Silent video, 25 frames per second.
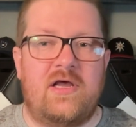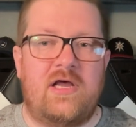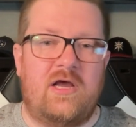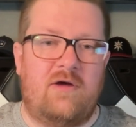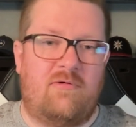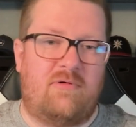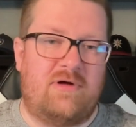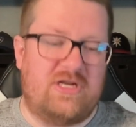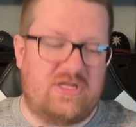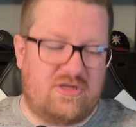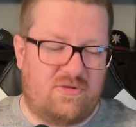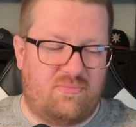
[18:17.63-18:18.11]

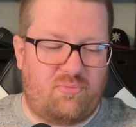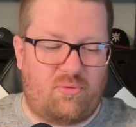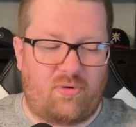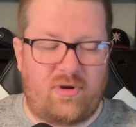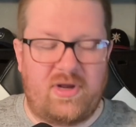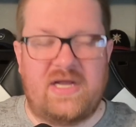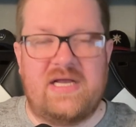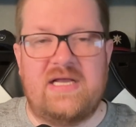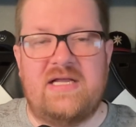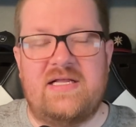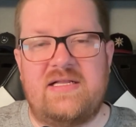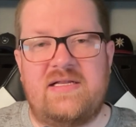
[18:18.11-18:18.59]
When you
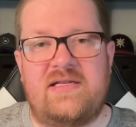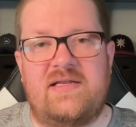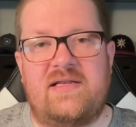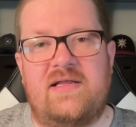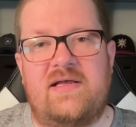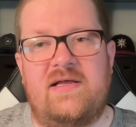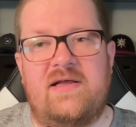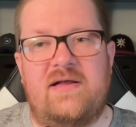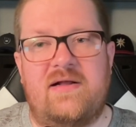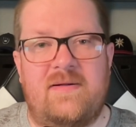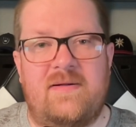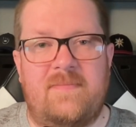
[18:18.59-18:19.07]
bring in
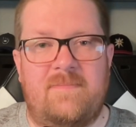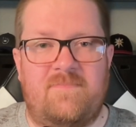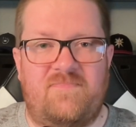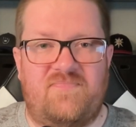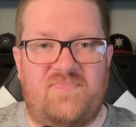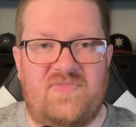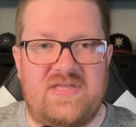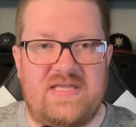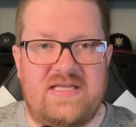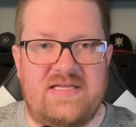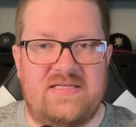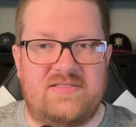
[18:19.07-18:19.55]

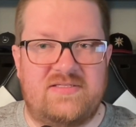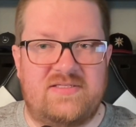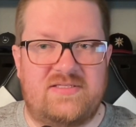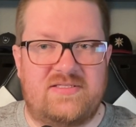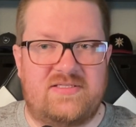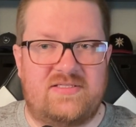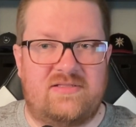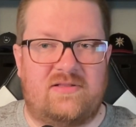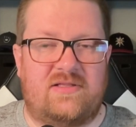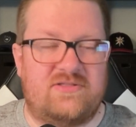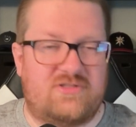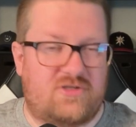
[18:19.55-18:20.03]

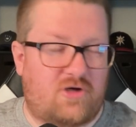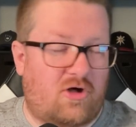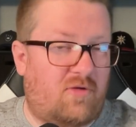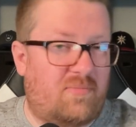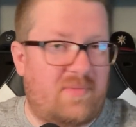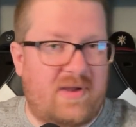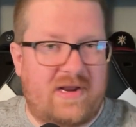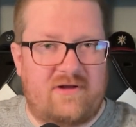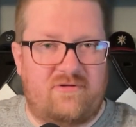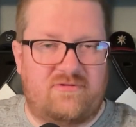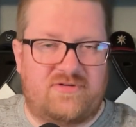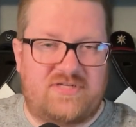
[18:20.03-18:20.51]
these, let's call
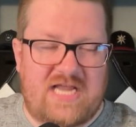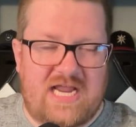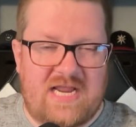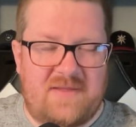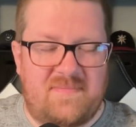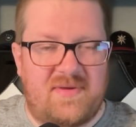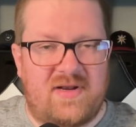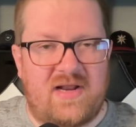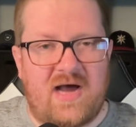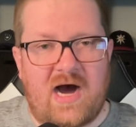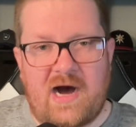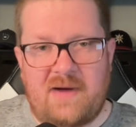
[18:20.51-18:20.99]
them
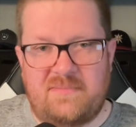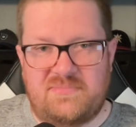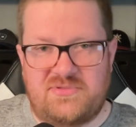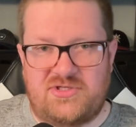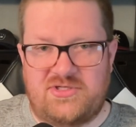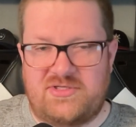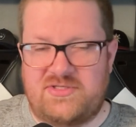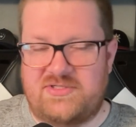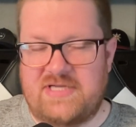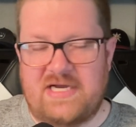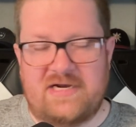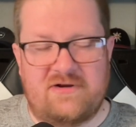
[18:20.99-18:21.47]
entertainment
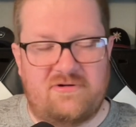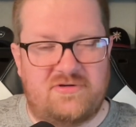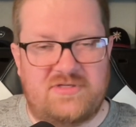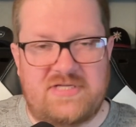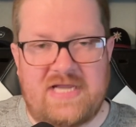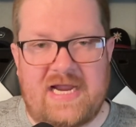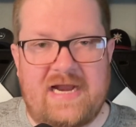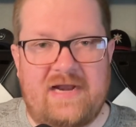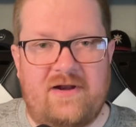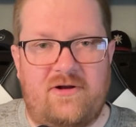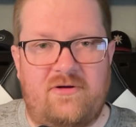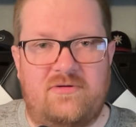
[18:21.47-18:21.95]
options,
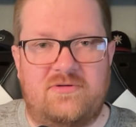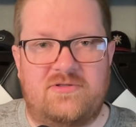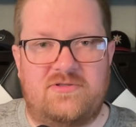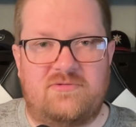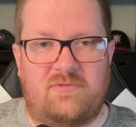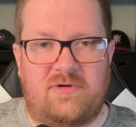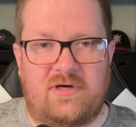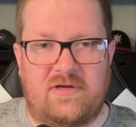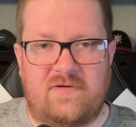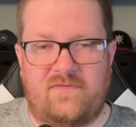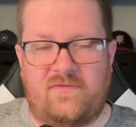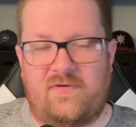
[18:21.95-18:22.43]
entertainers,
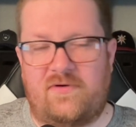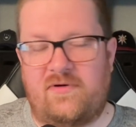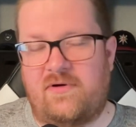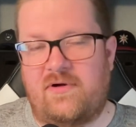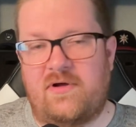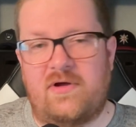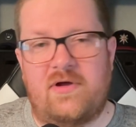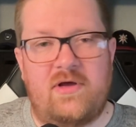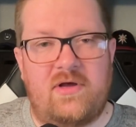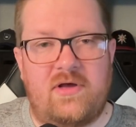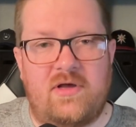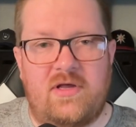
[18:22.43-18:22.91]
whatever
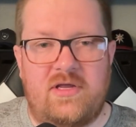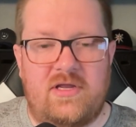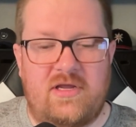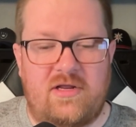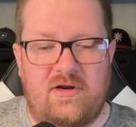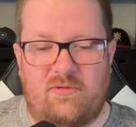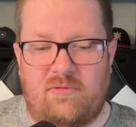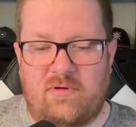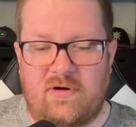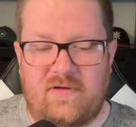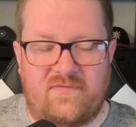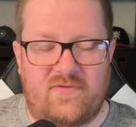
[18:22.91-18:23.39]
you
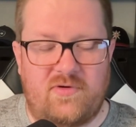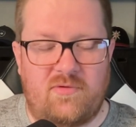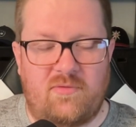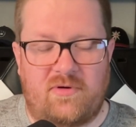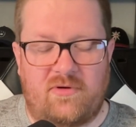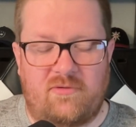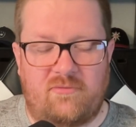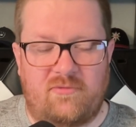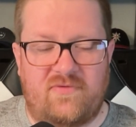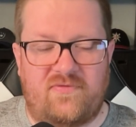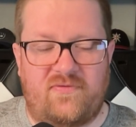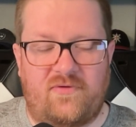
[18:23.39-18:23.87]
want
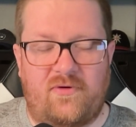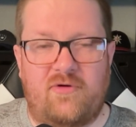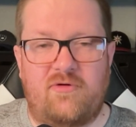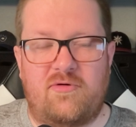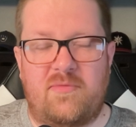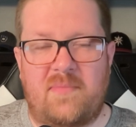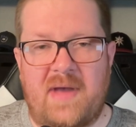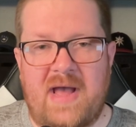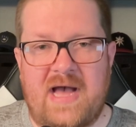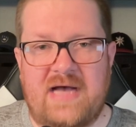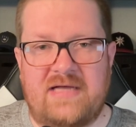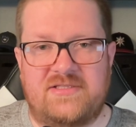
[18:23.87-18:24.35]
to refer to
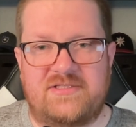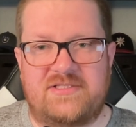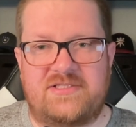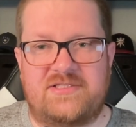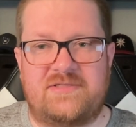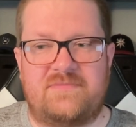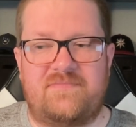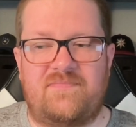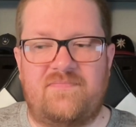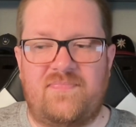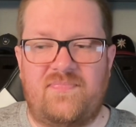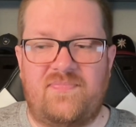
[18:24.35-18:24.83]
them
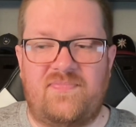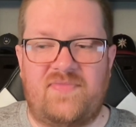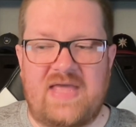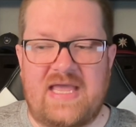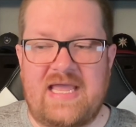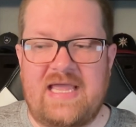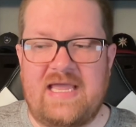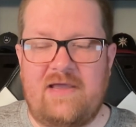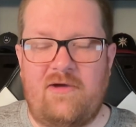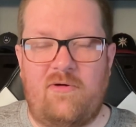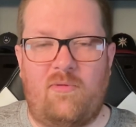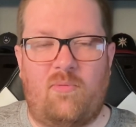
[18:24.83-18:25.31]
as,
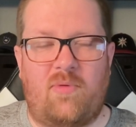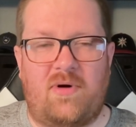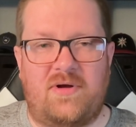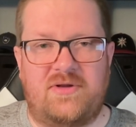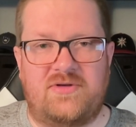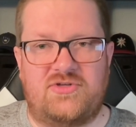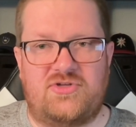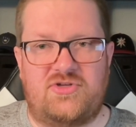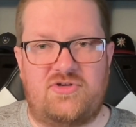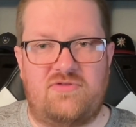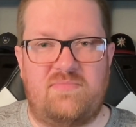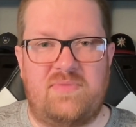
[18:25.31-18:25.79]
they
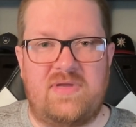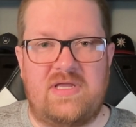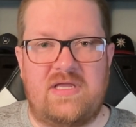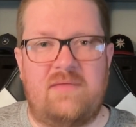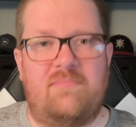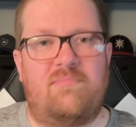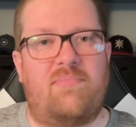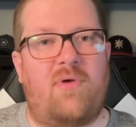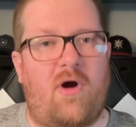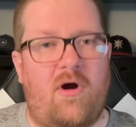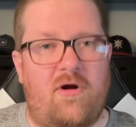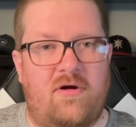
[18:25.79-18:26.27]
want to be
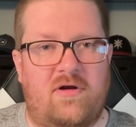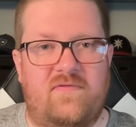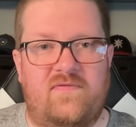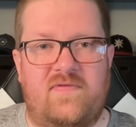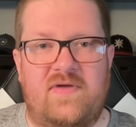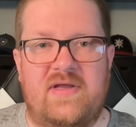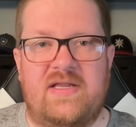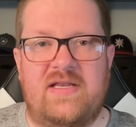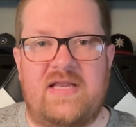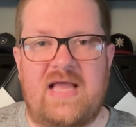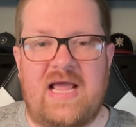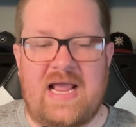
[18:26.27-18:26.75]
part of
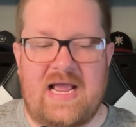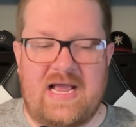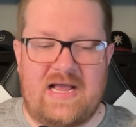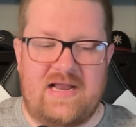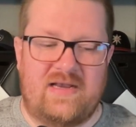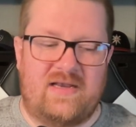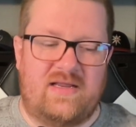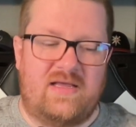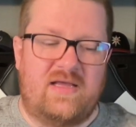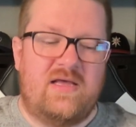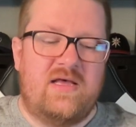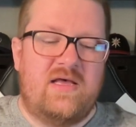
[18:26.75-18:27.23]
it.
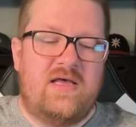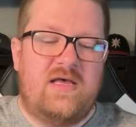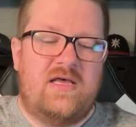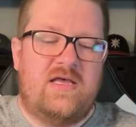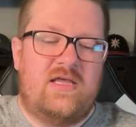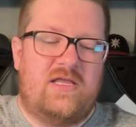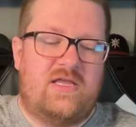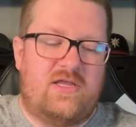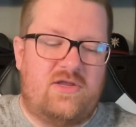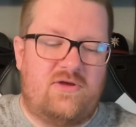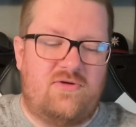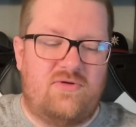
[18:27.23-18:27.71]
And
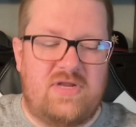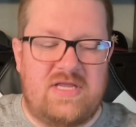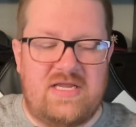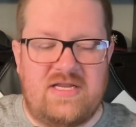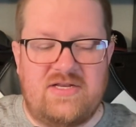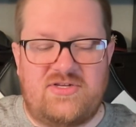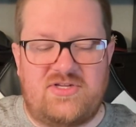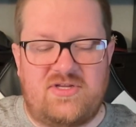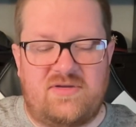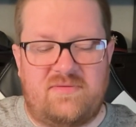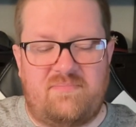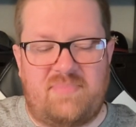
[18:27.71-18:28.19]
you
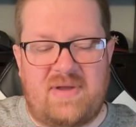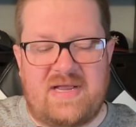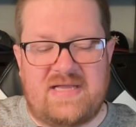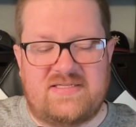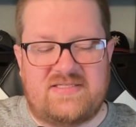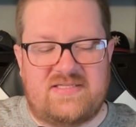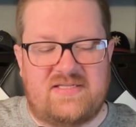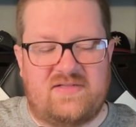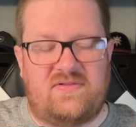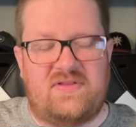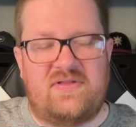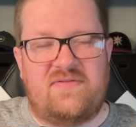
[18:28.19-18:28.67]
need to
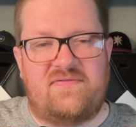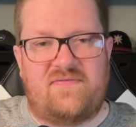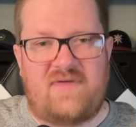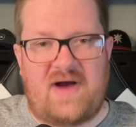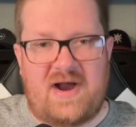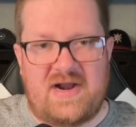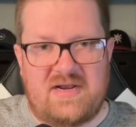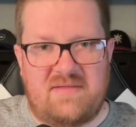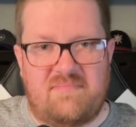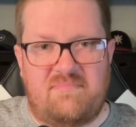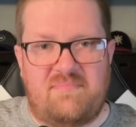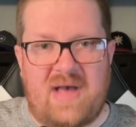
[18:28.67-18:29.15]
basically
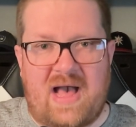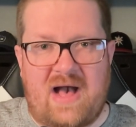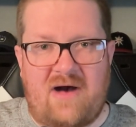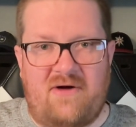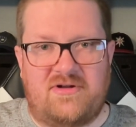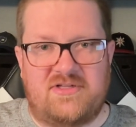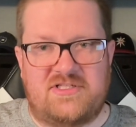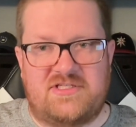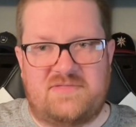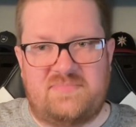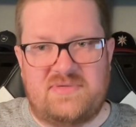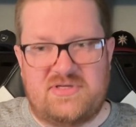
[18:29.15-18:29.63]
find a
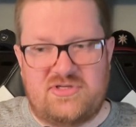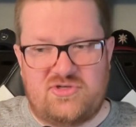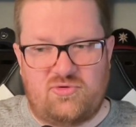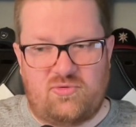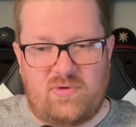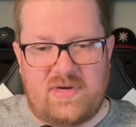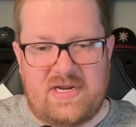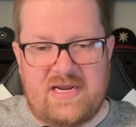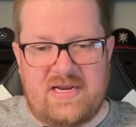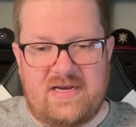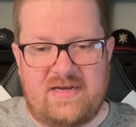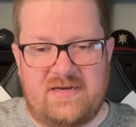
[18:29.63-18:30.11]
balance
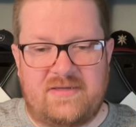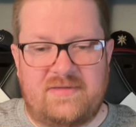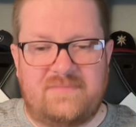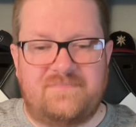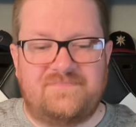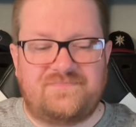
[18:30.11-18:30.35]
between